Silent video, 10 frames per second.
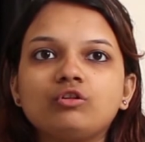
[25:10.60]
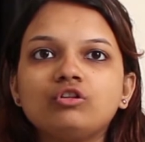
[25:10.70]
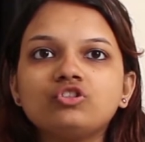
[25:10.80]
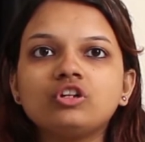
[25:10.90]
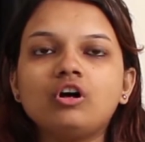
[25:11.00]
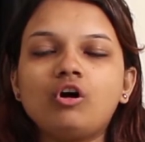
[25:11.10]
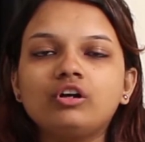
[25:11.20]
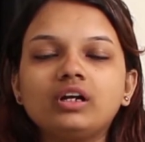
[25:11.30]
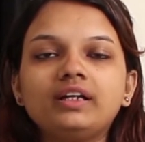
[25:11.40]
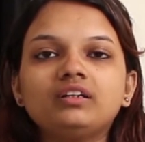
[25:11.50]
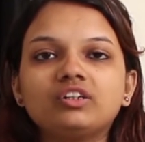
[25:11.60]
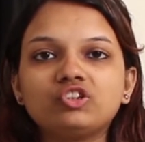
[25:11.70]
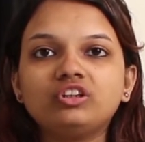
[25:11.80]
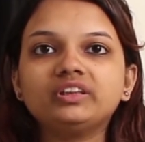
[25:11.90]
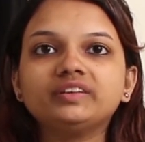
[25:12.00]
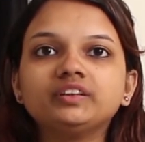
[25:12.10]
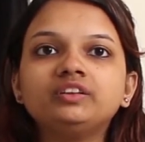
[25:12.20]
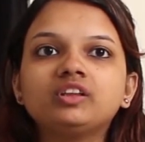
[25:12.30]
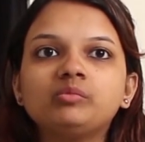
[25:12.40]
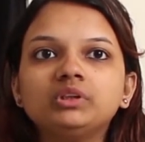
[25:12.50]
launched the online dictionaries
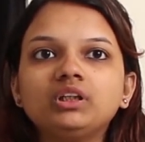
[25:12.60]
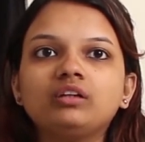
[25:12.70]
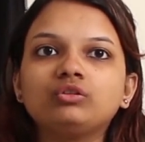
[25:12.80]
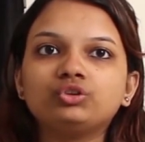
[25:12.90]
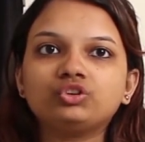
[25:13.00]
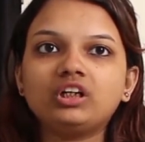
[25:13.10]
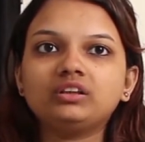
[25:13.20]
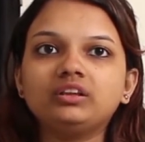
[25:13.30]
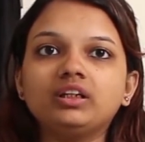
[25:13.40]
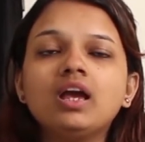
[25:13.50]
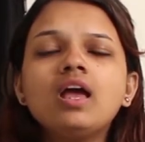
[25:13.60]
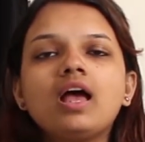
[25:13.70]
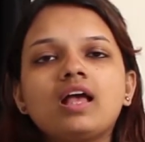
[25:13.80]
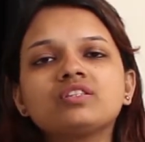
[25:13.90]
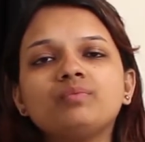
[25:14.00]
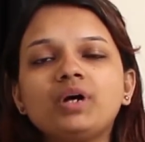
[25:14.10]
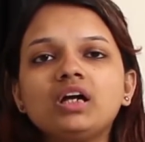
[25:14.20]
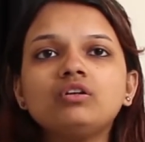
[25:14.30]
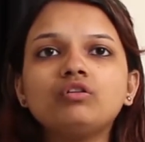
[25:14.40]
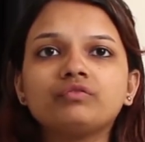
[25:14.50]
in Tamil and Gujarati as a
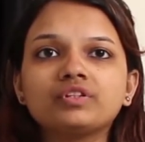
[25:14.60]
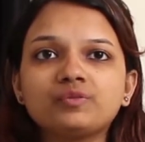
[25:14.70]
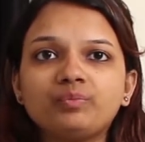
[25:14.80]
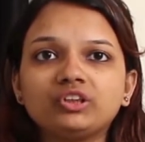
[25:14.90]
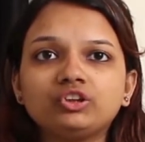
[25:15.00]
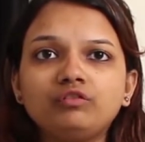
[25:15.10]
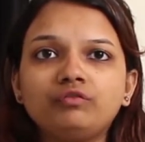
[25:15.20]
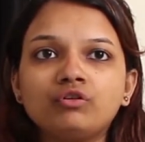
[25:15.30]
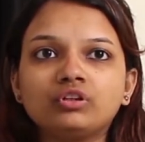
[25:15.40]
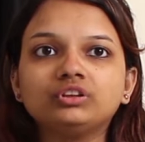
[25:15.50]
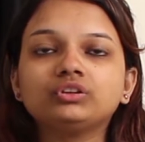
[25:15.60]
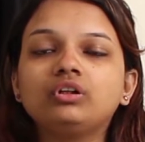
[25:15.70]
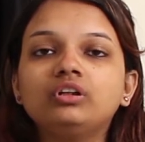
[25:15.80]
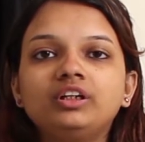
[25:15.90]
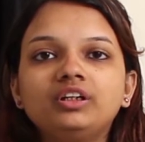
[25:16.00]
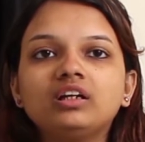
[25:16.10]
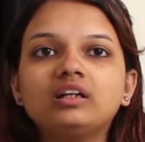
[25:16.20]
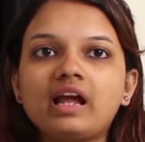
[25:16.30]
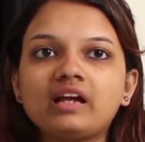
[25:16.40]
part of its special focus on Indian